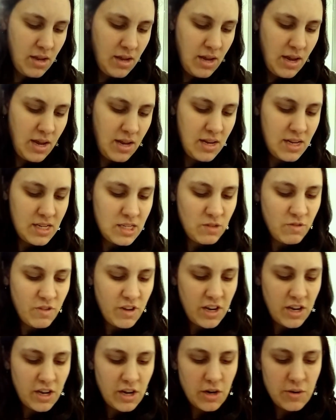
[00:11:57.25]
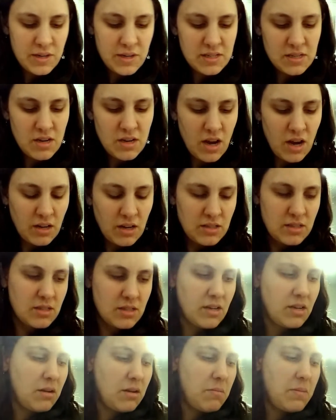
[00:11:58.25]
And this video is not
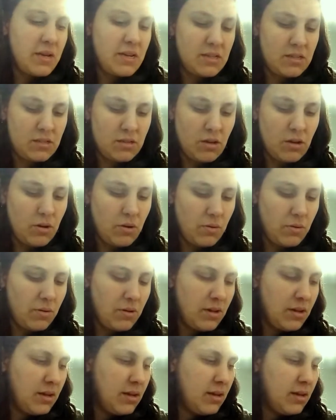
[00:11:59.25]
going to be so